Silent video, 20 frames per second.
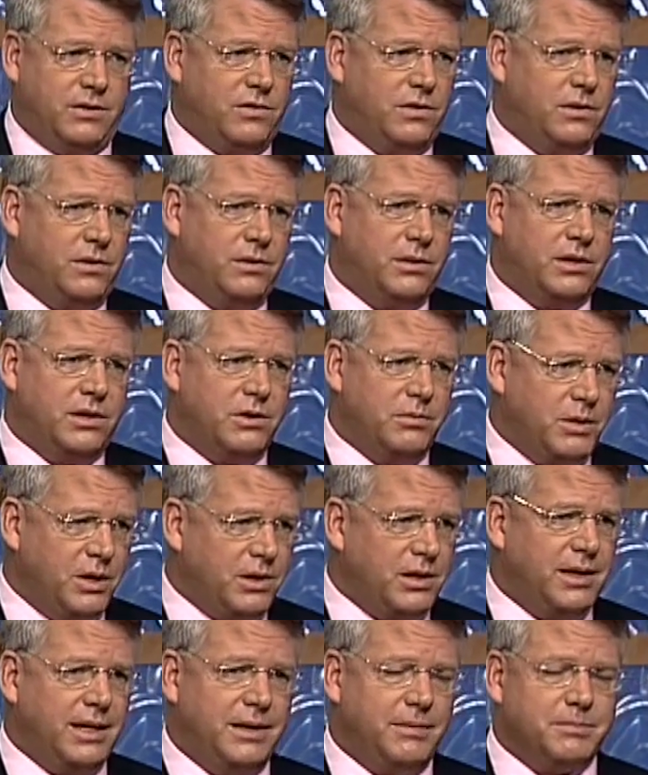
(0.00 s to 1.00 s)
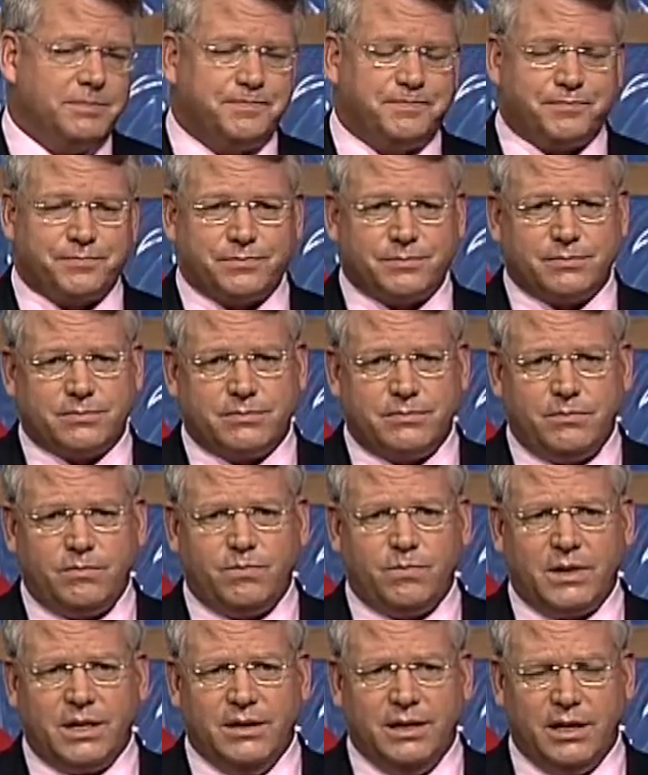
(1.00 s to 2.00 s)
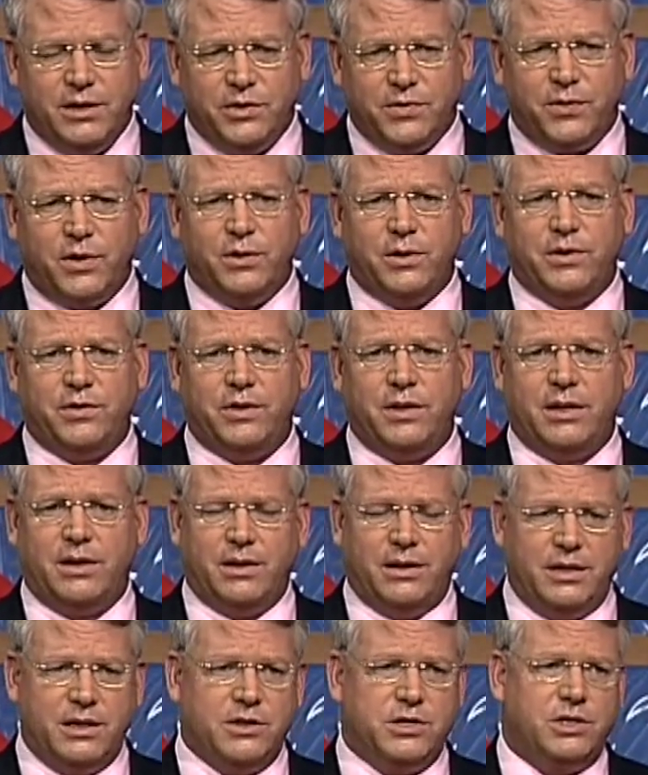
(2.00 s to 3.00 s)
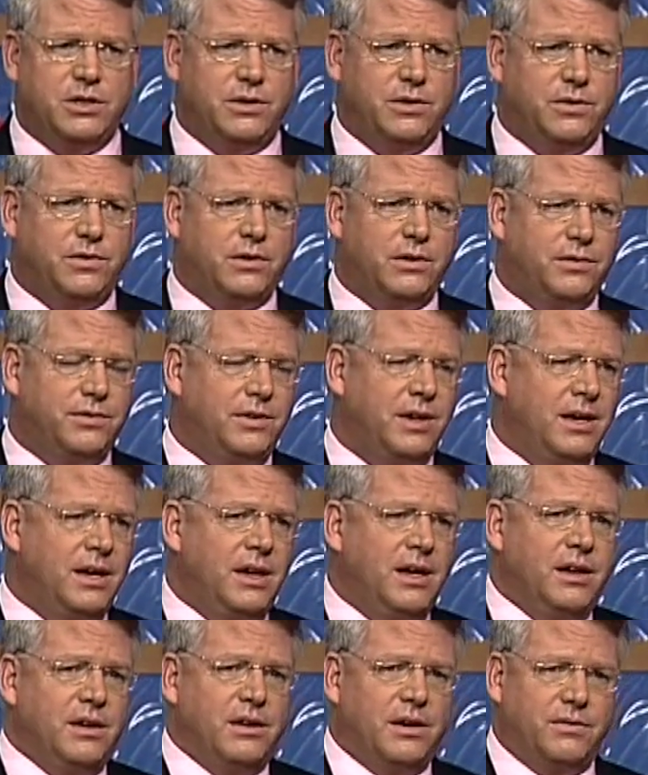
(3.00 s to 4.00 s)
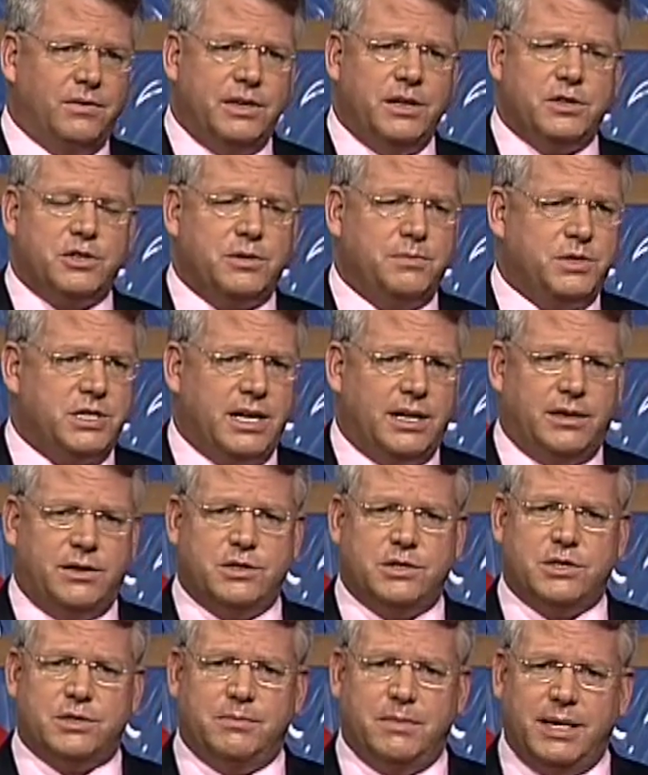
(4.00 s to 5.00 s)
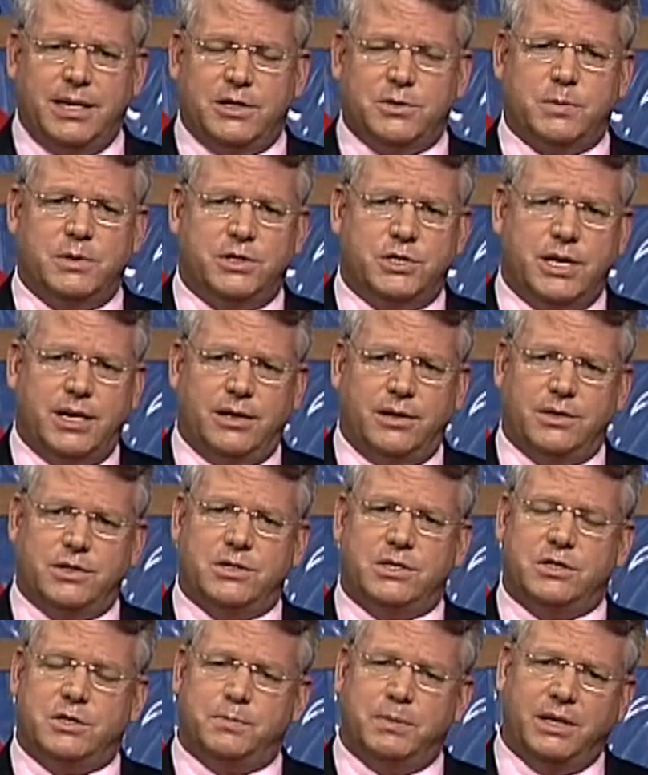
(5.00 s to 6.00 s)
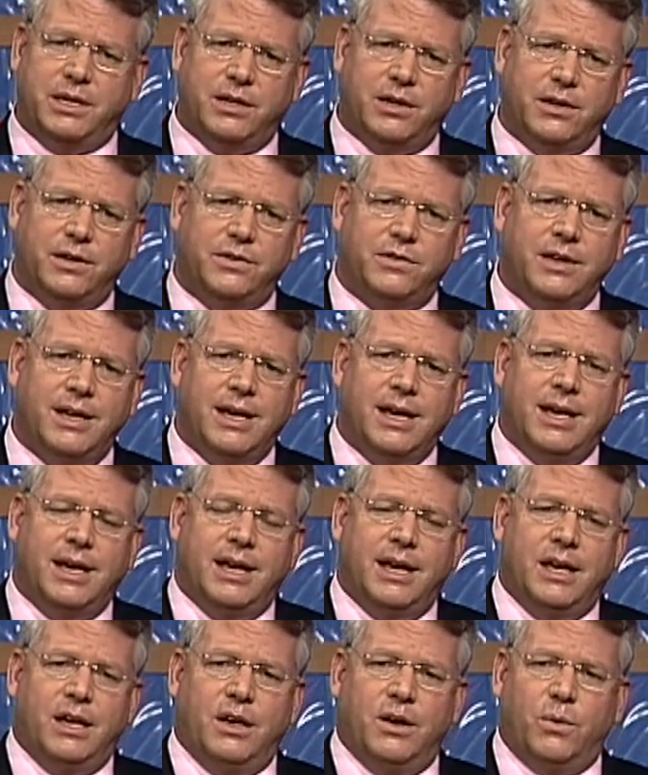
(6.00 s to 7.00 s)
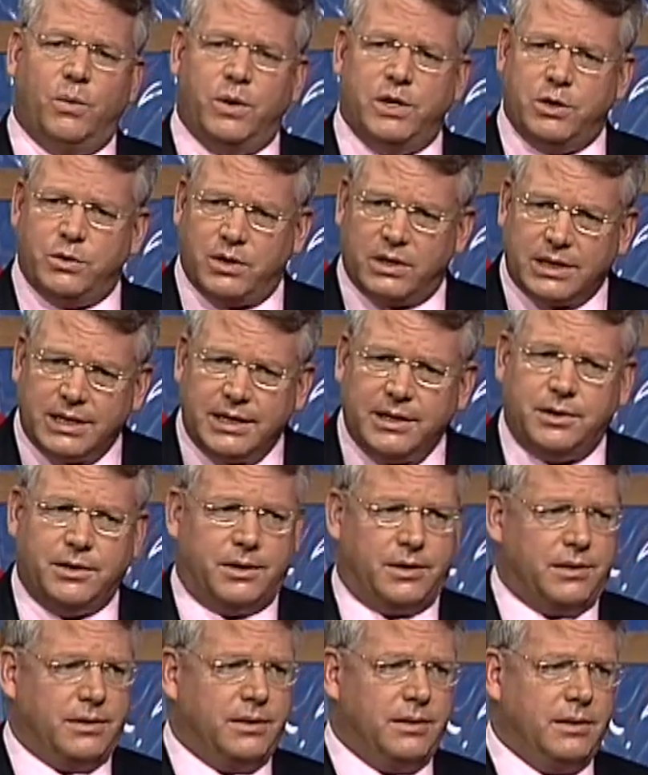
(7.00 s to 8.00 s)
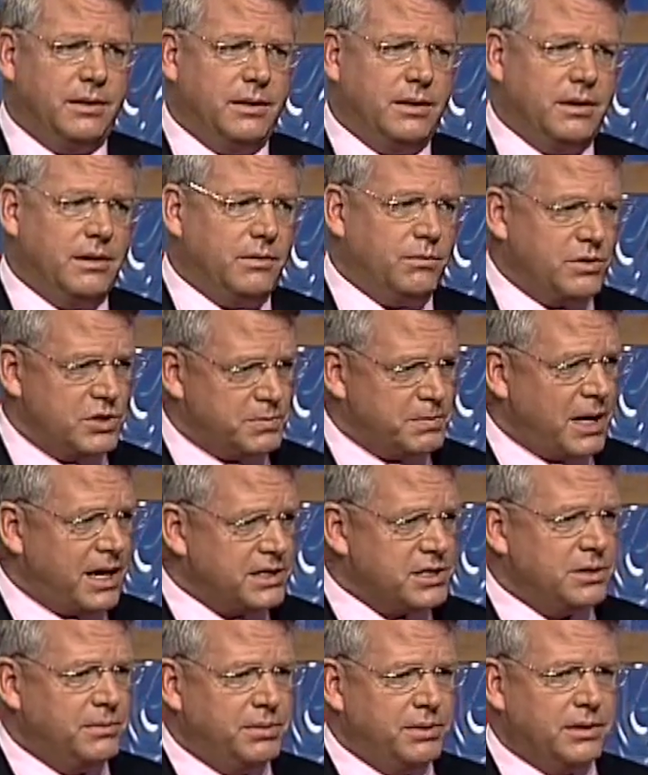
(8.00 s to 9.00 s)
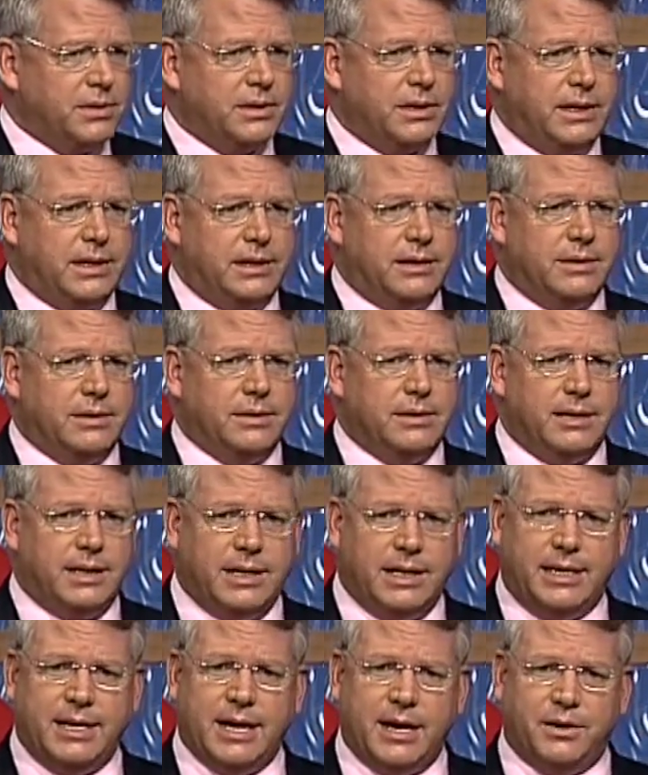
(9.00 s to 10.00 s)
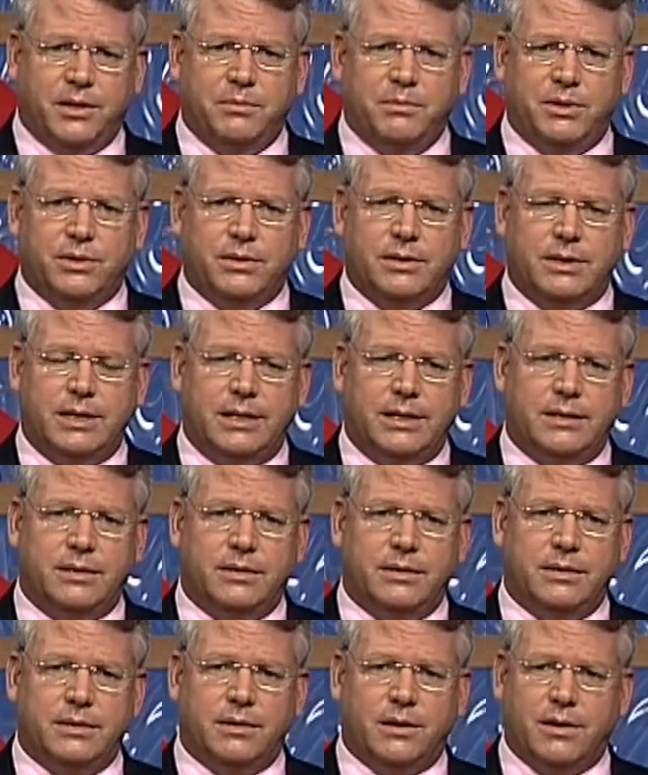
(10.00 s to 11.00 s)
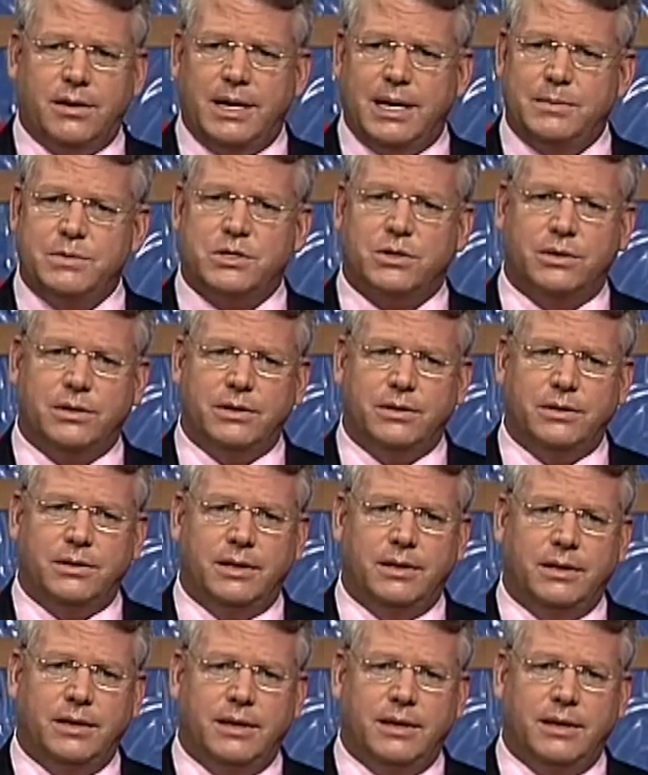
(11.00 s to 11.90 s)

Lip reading: to a community that is focusing on issues of leadership challenges and management challenges? It's because when you're a leader, responsibility and accountability are absolute.